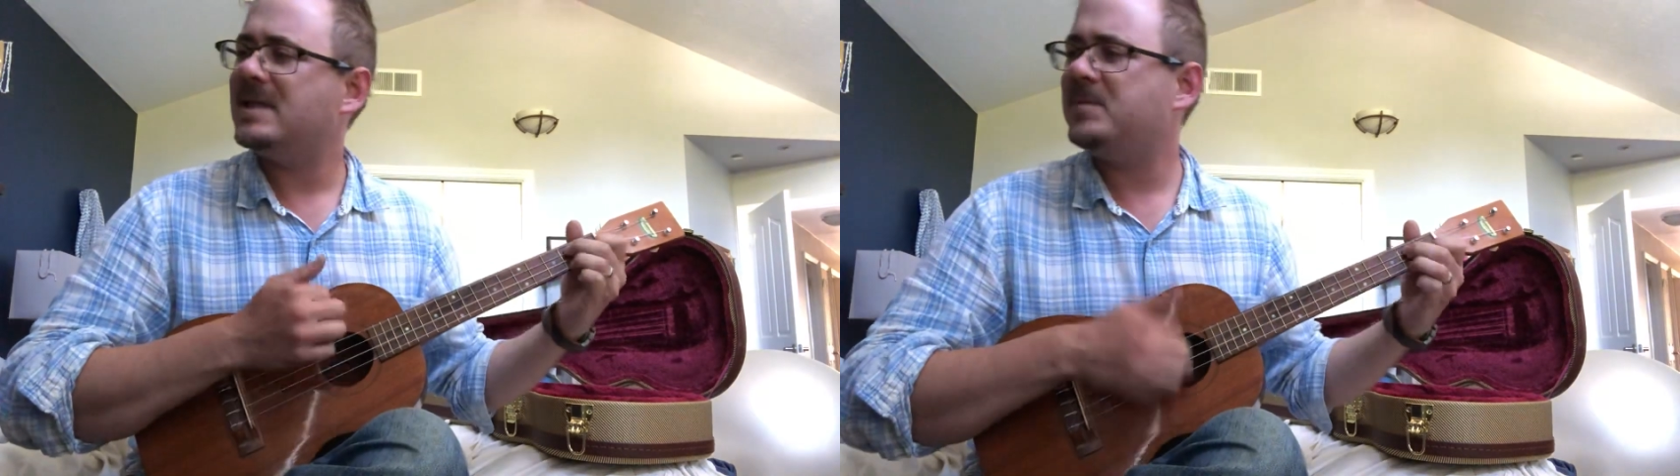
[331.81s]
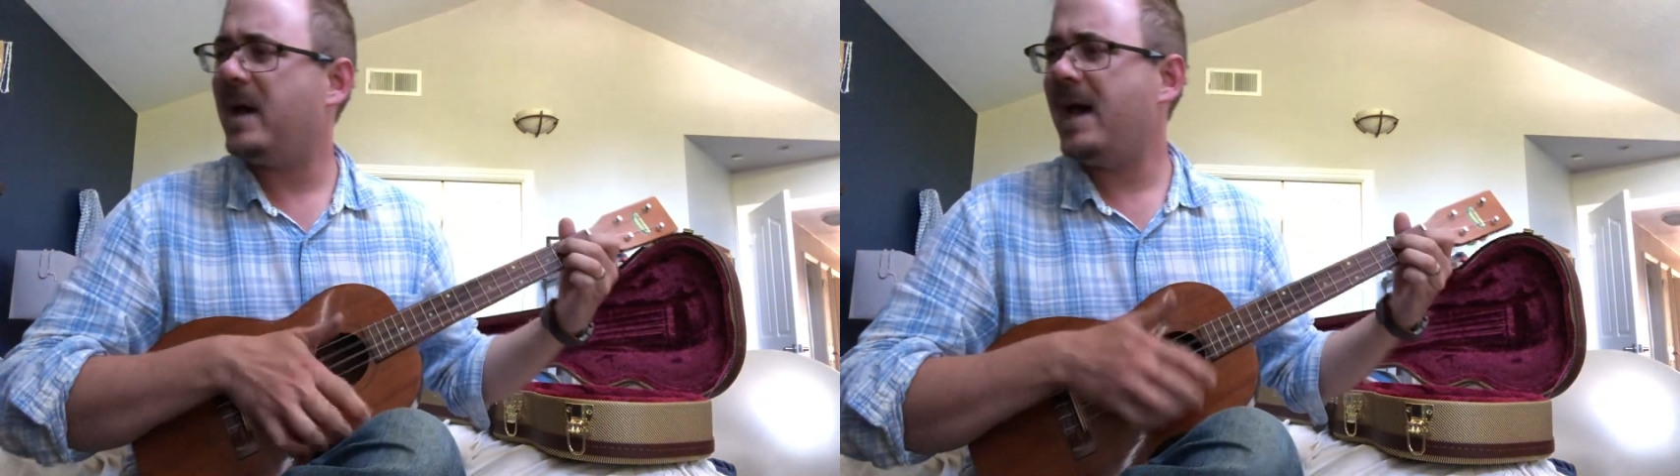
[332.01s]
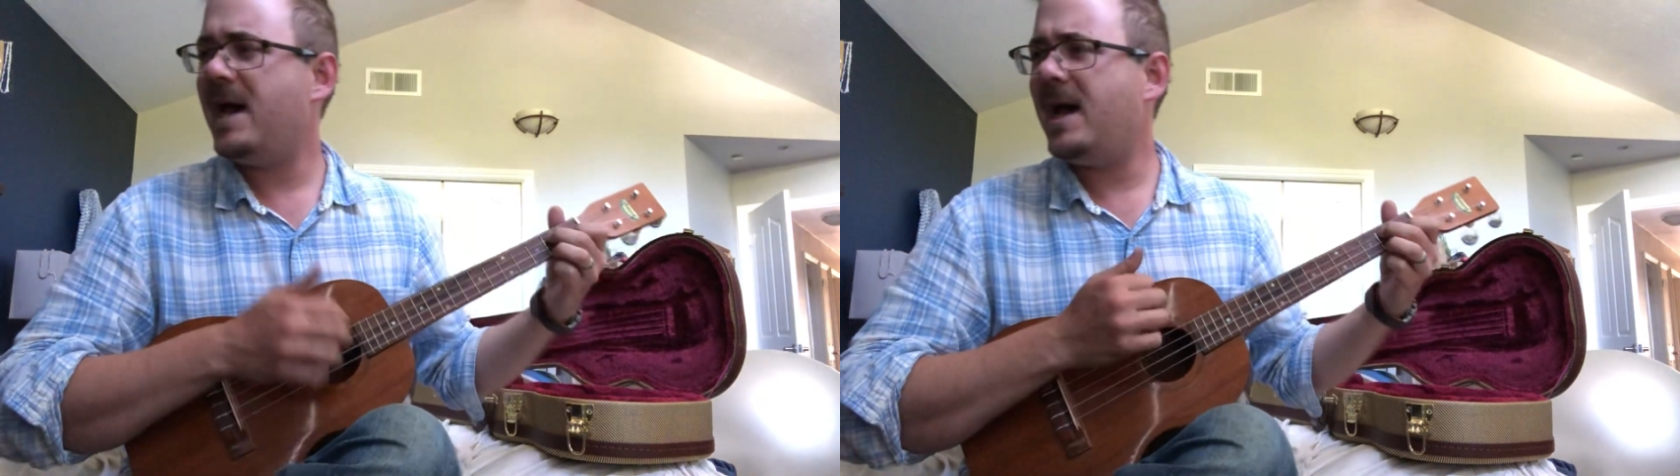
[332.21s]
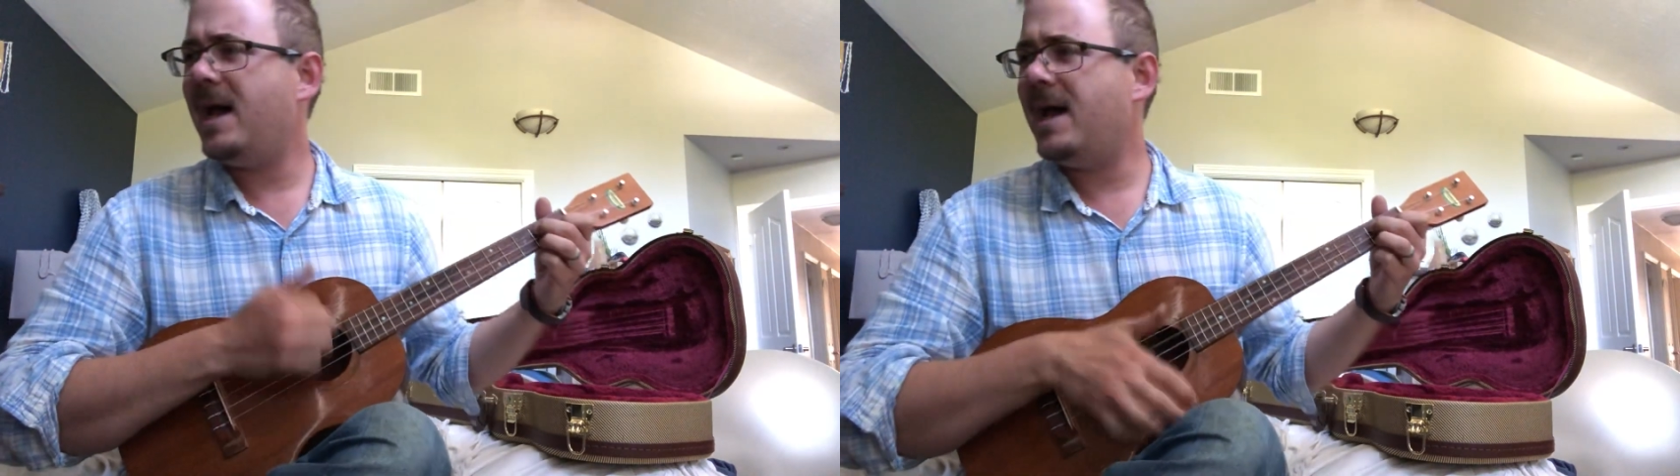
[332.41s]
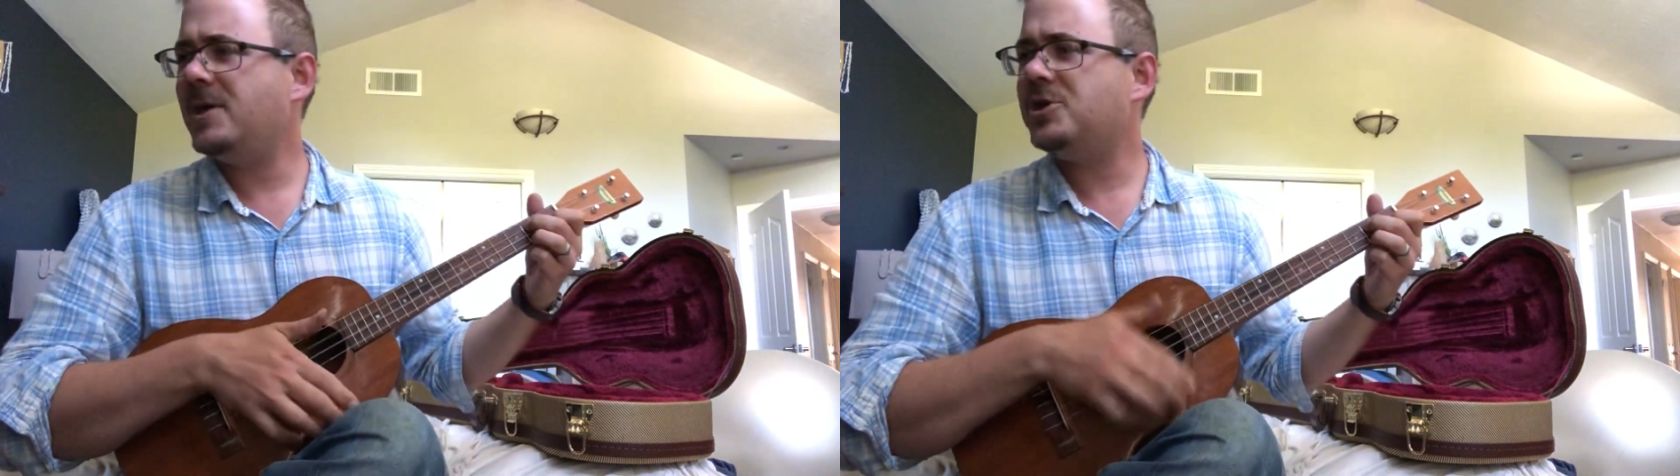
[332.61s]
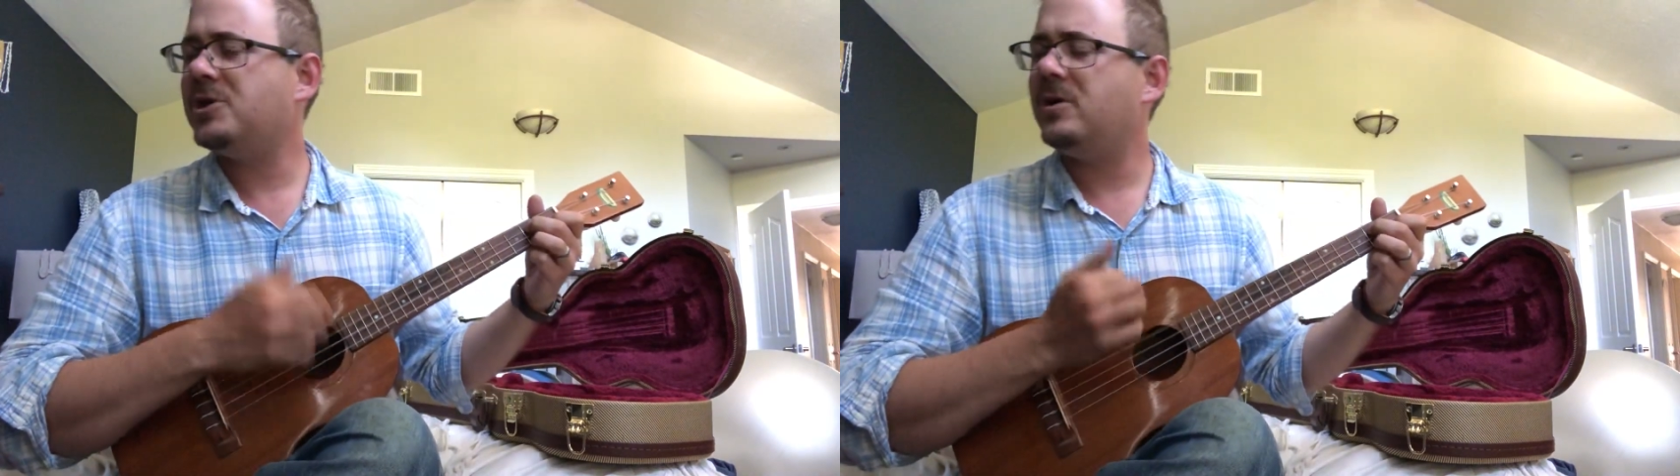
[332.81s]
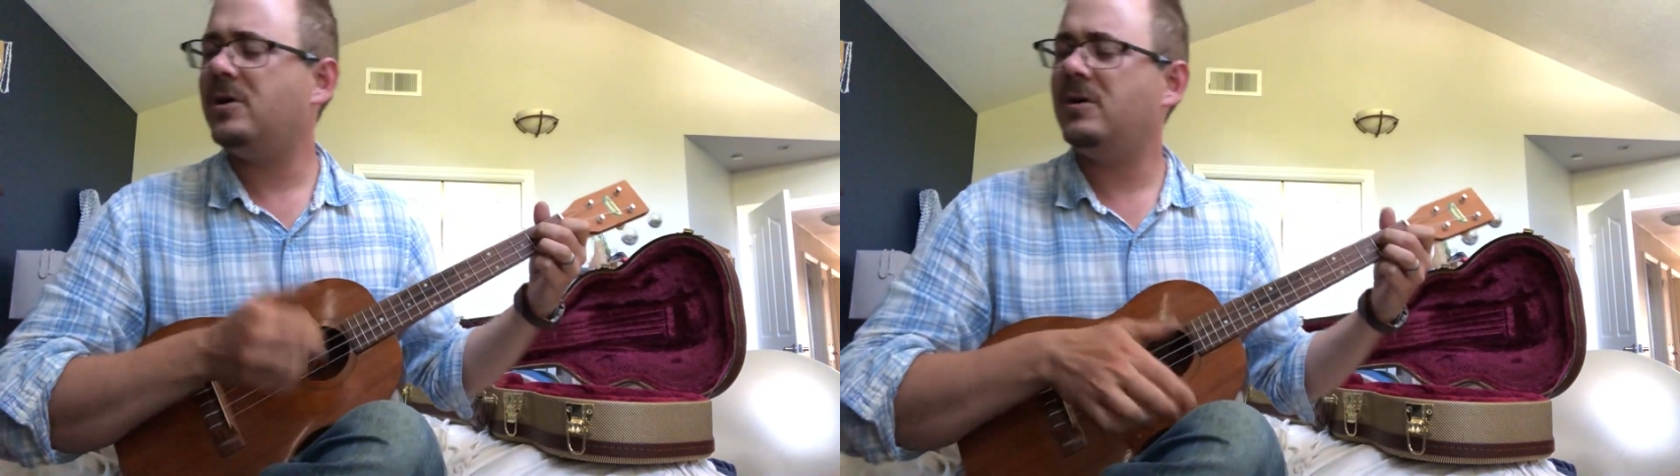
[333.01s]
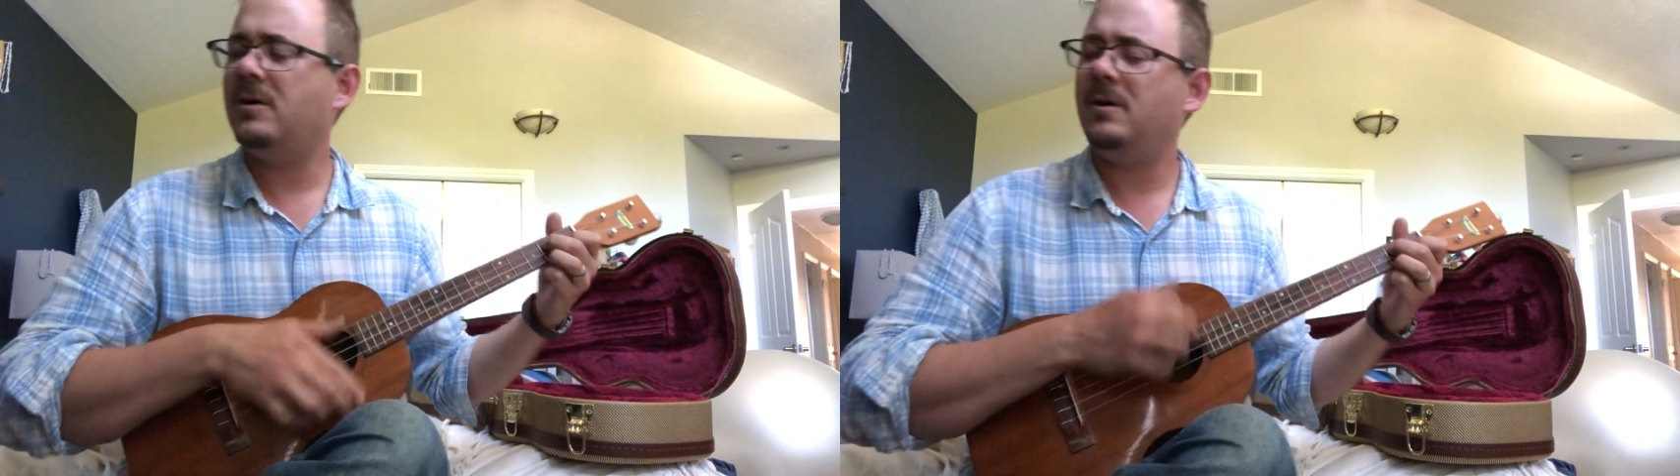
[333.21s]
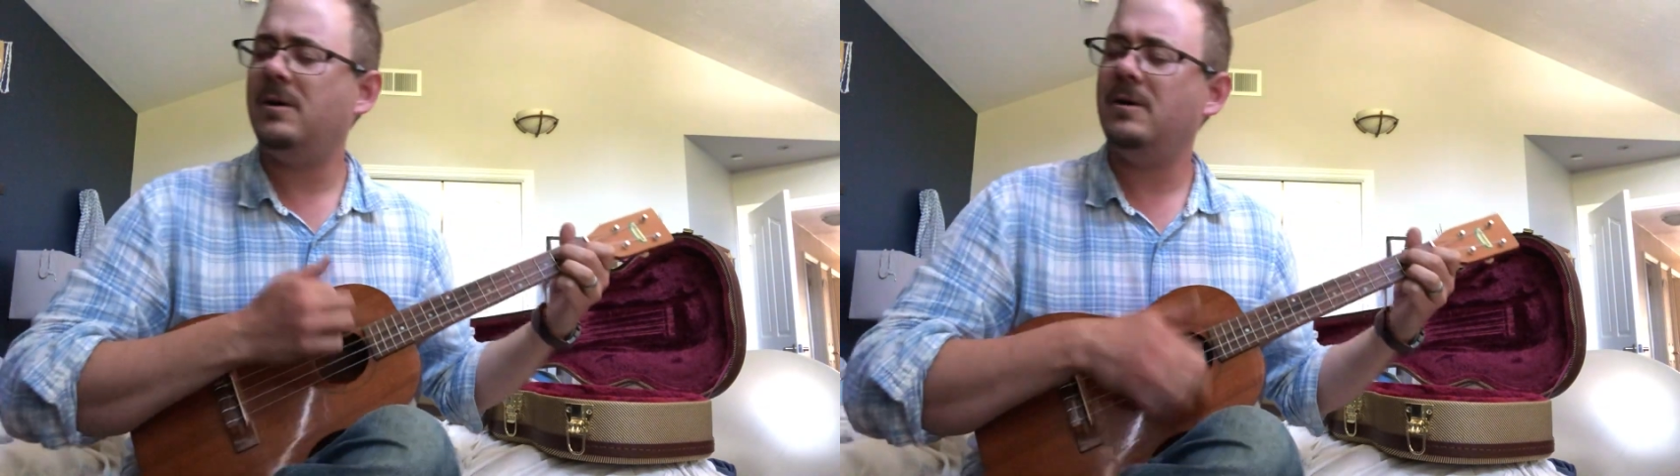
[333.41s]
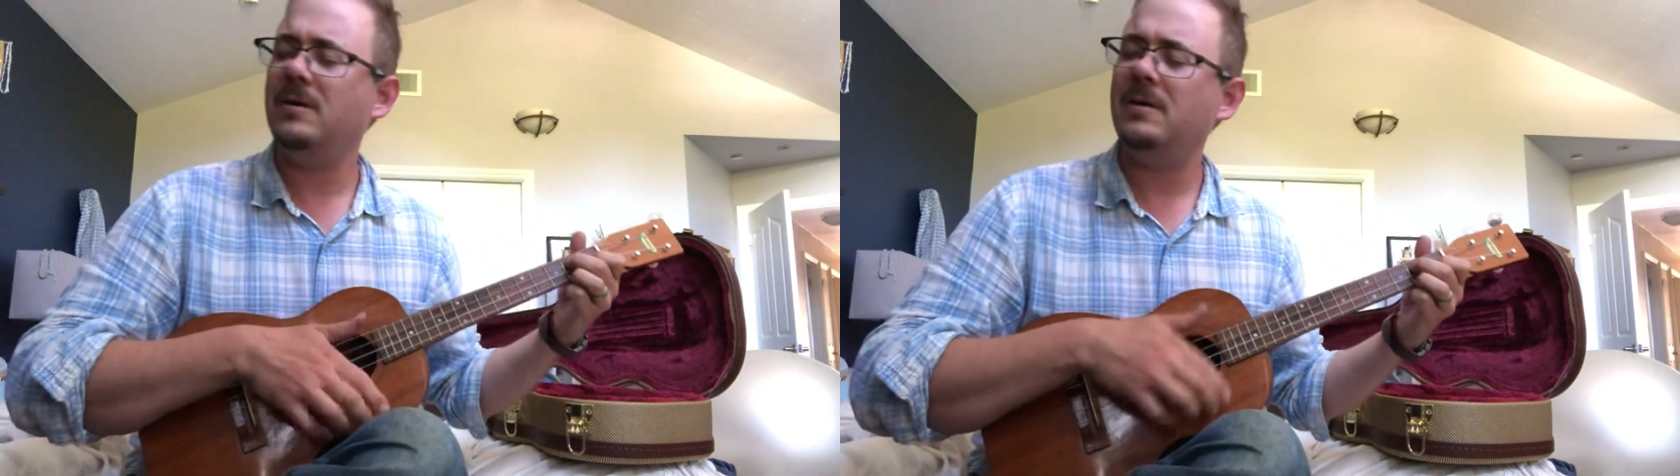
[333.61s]

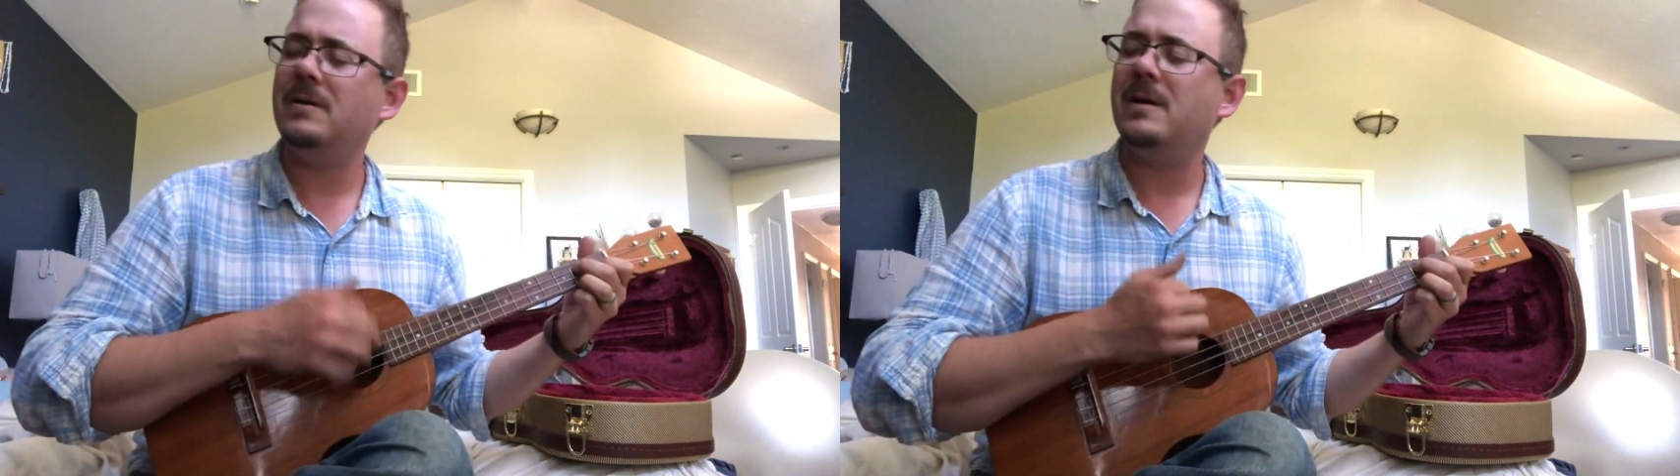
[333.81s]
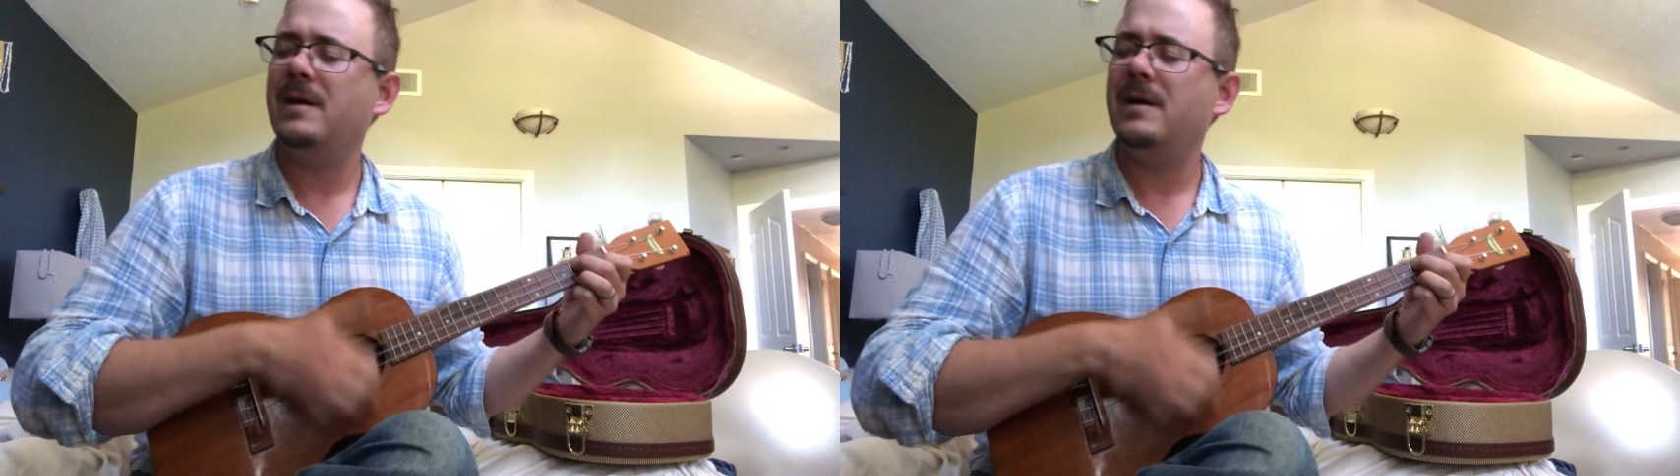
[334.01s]
special